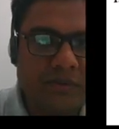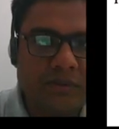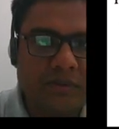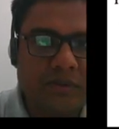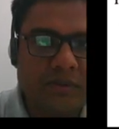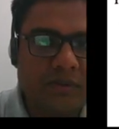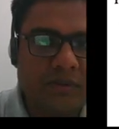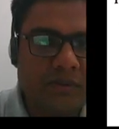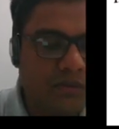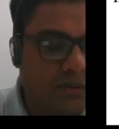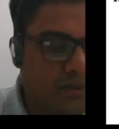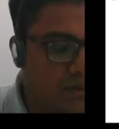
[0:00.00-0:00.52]

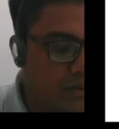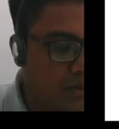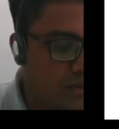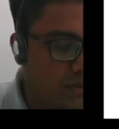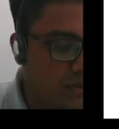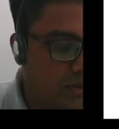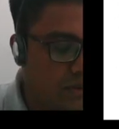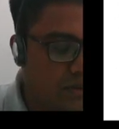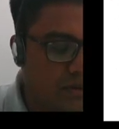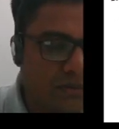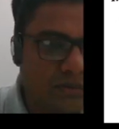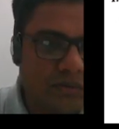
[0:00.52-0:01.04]
year
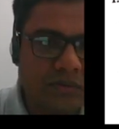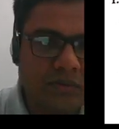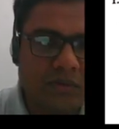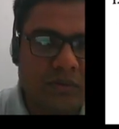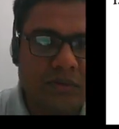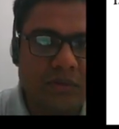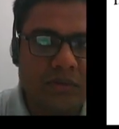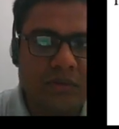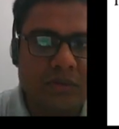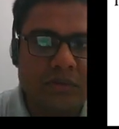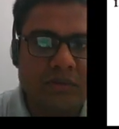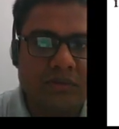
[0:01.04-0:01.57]
questions
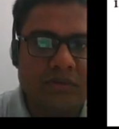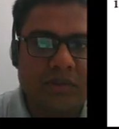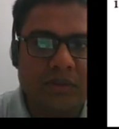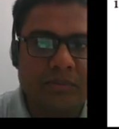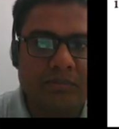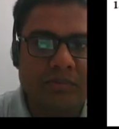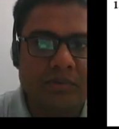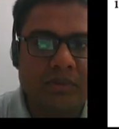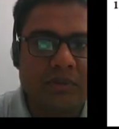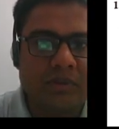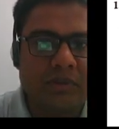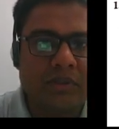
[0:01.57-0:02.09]
on the
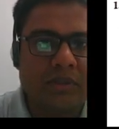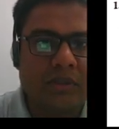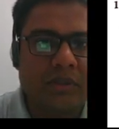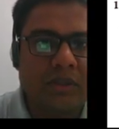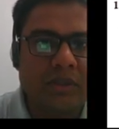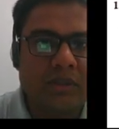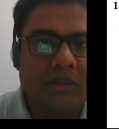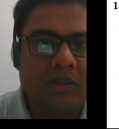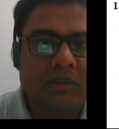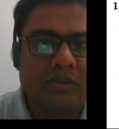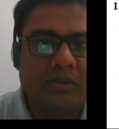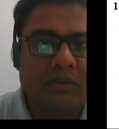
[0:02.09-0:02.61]
chapter
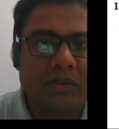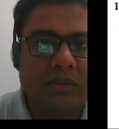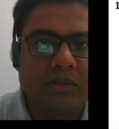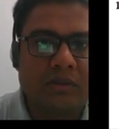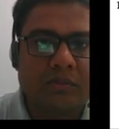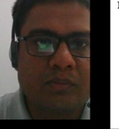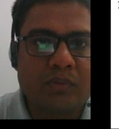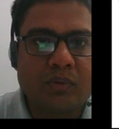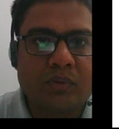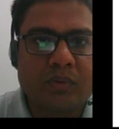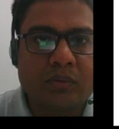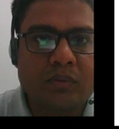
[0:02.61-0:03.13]

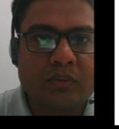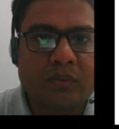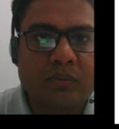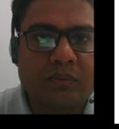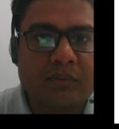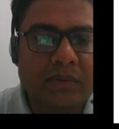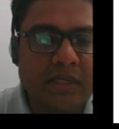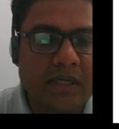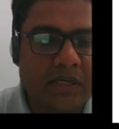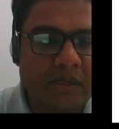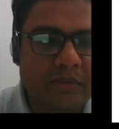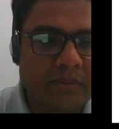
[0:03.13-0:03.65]

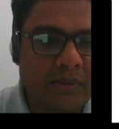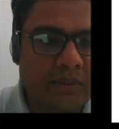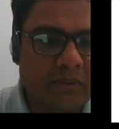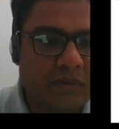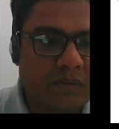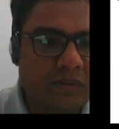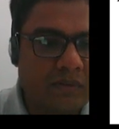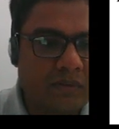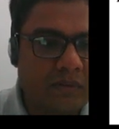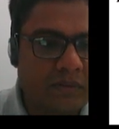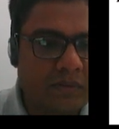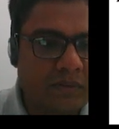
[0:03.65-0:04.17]
Thermodynamics.